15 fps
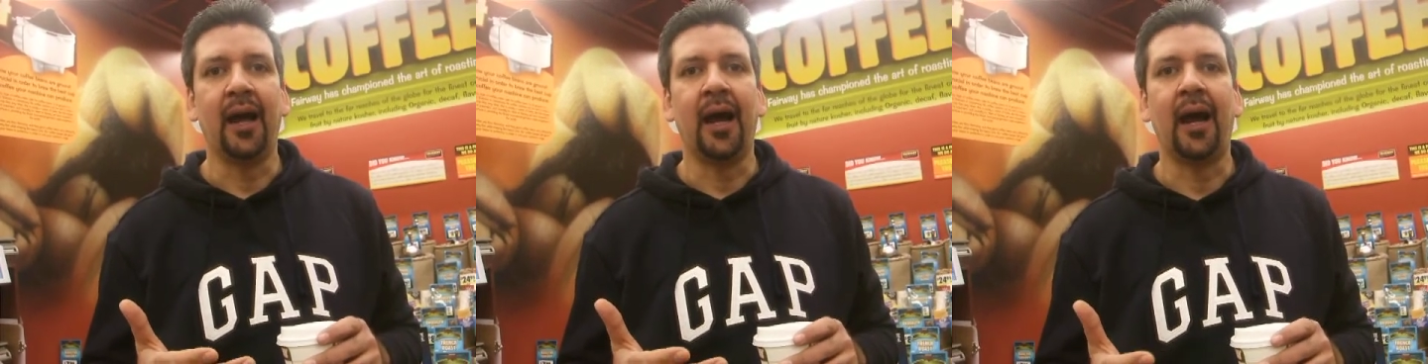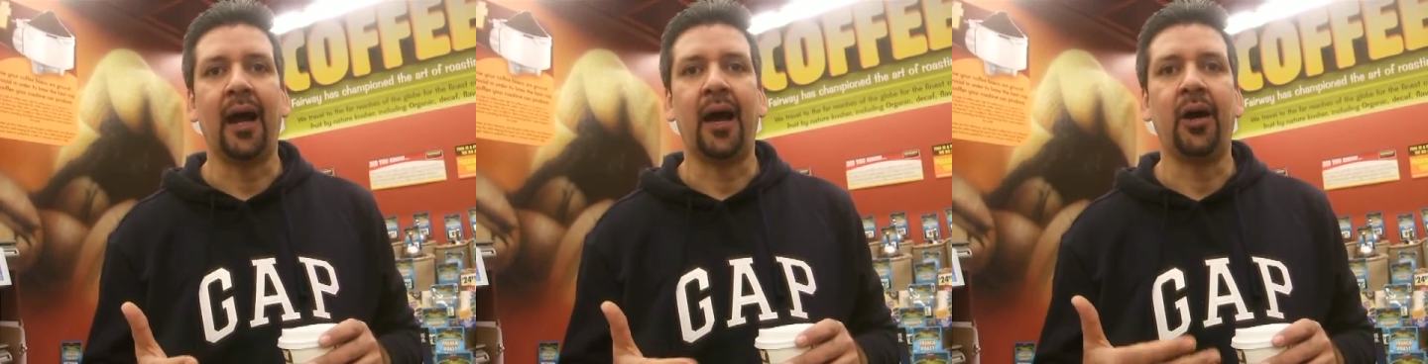
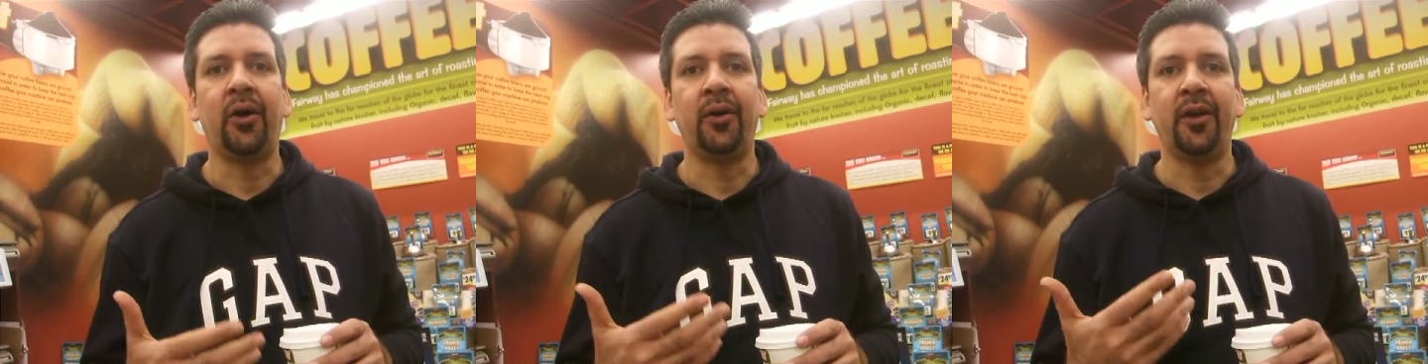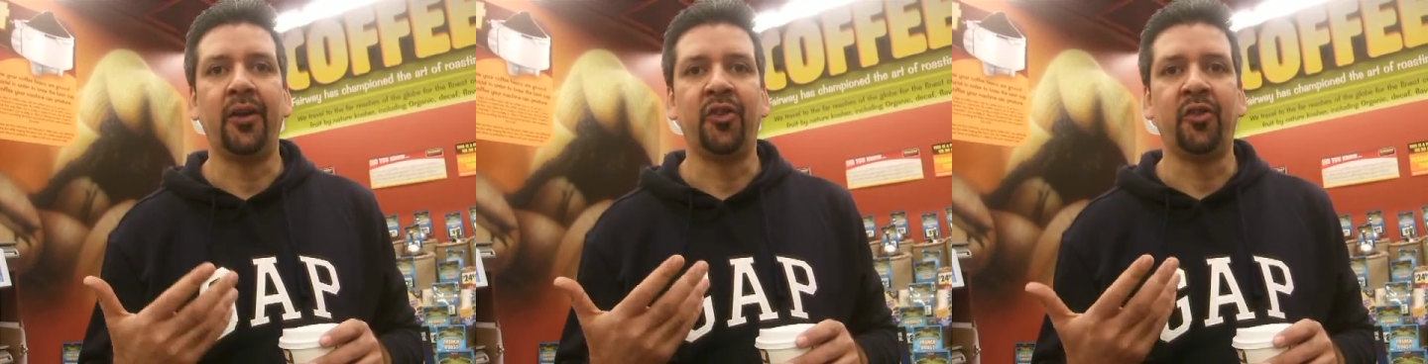
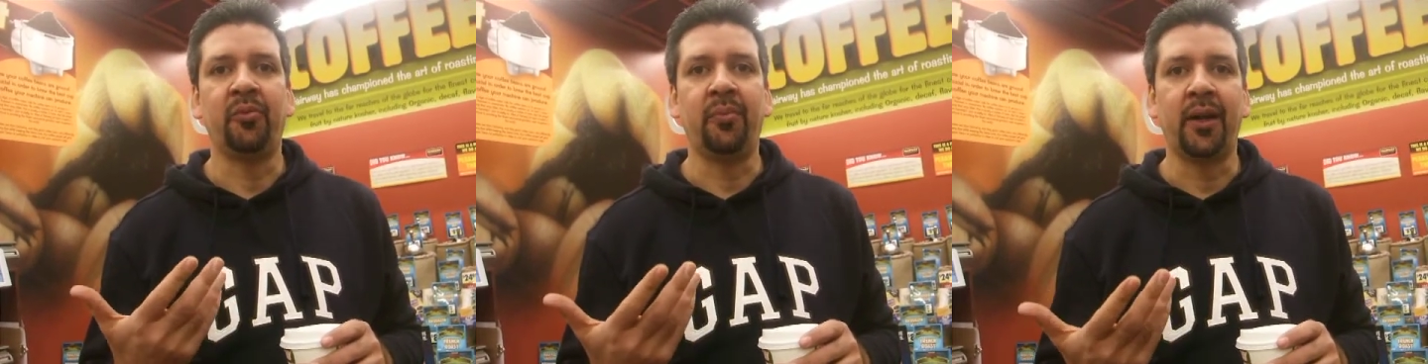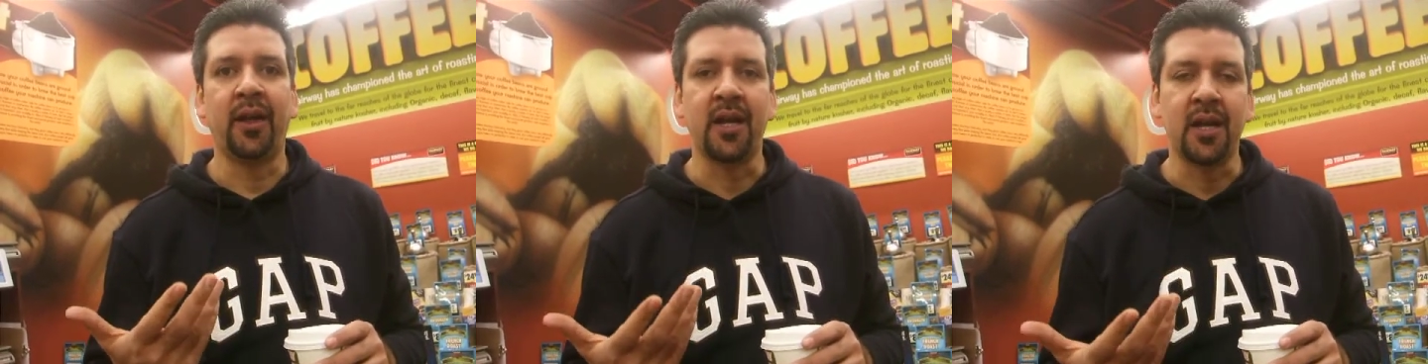how it's
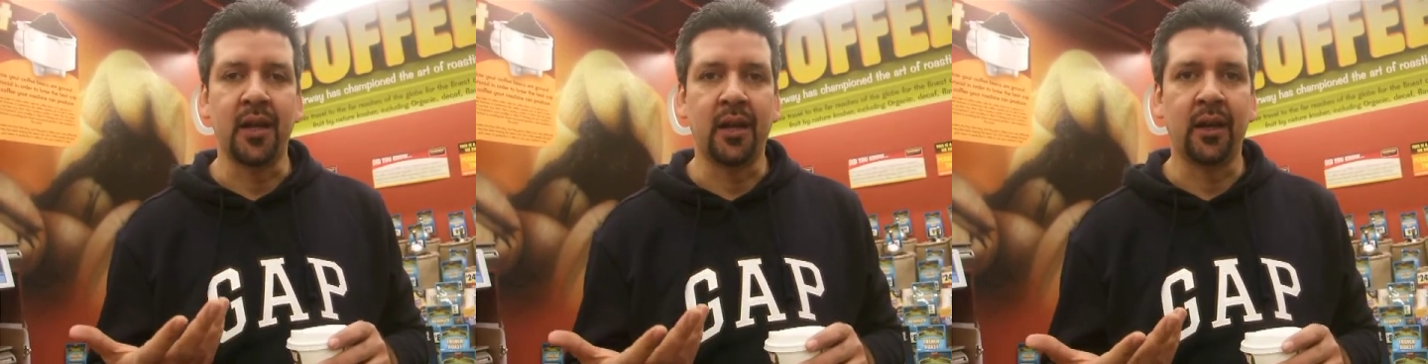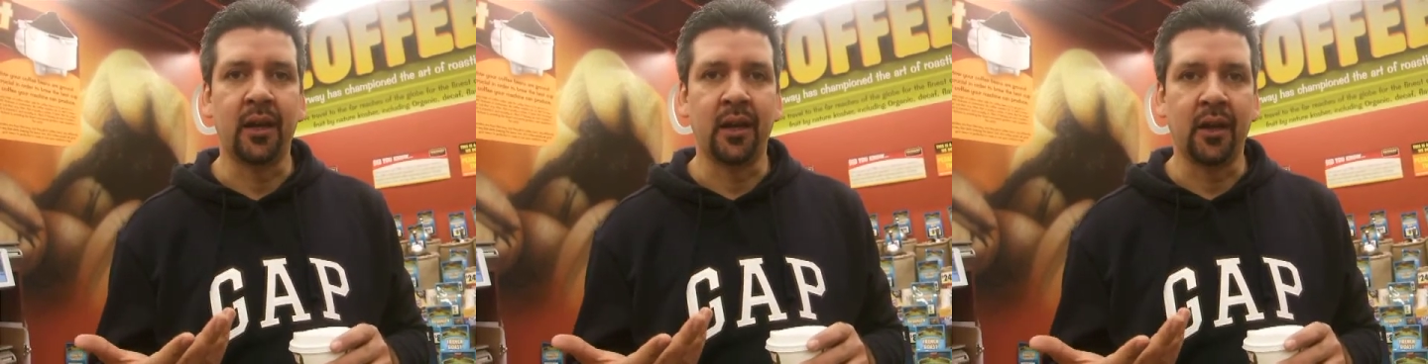
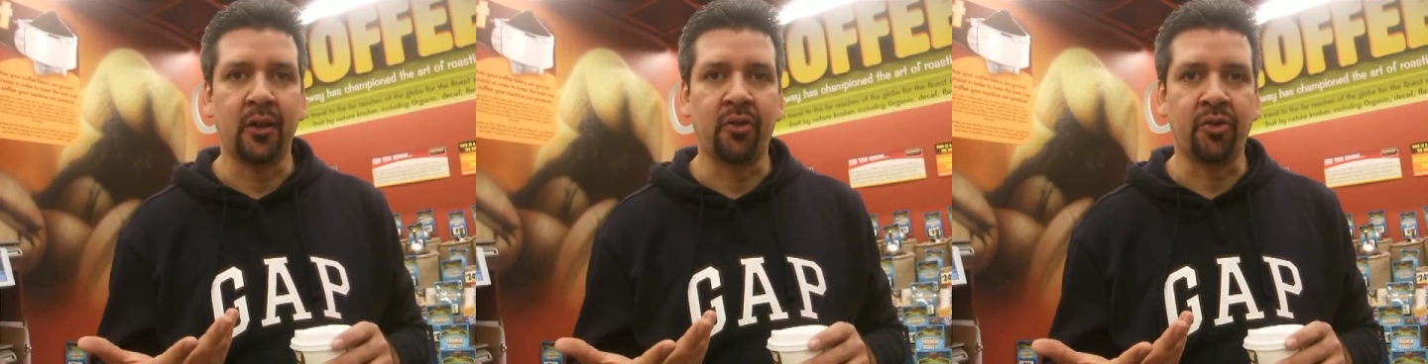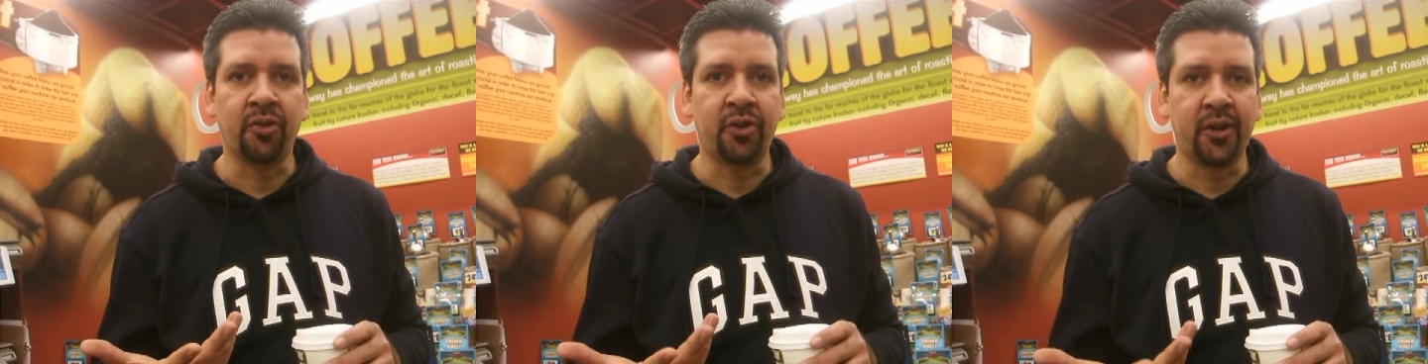being
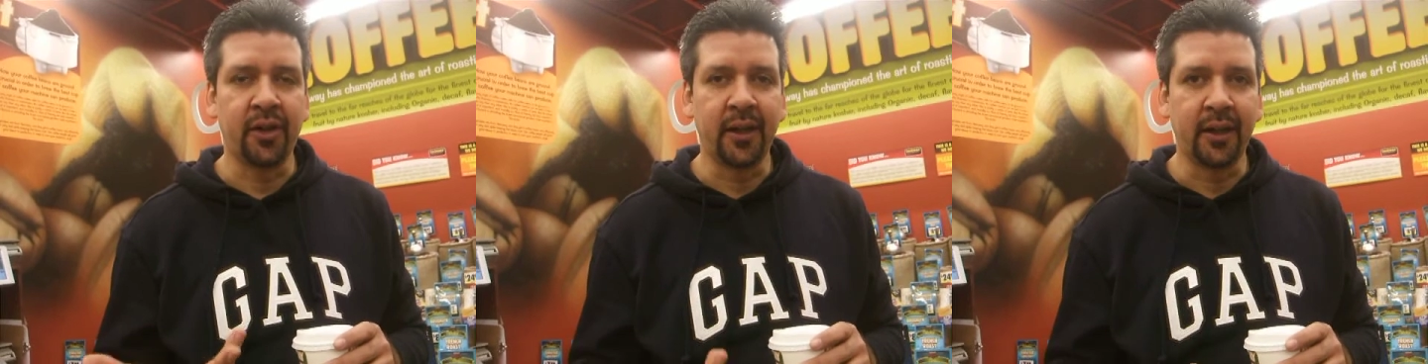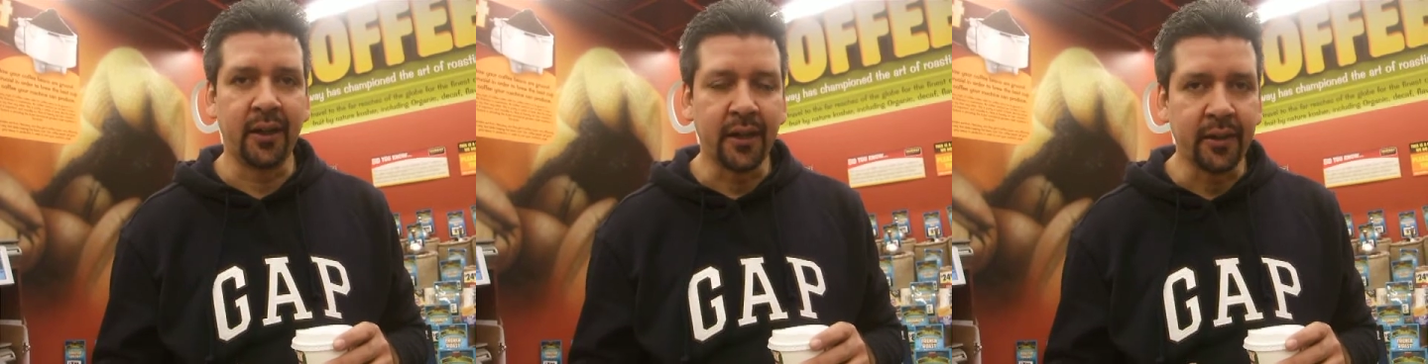
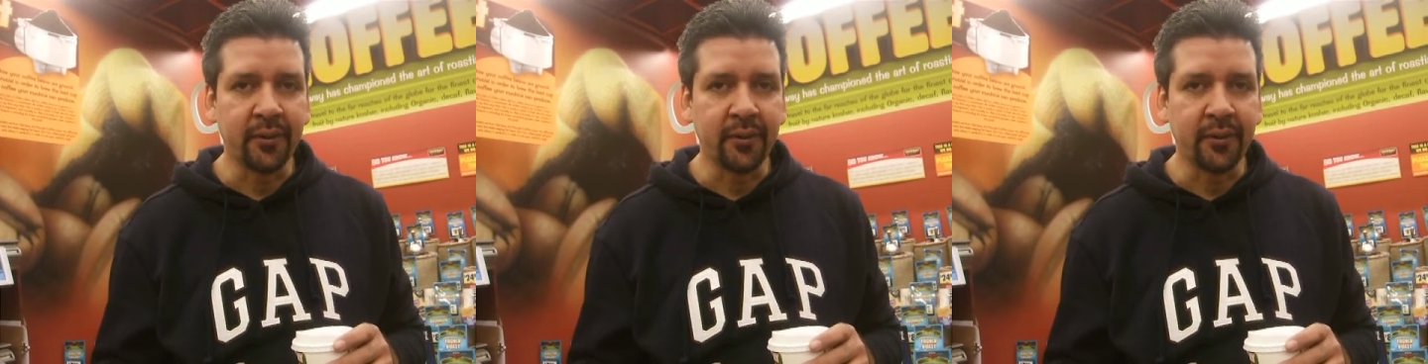grown.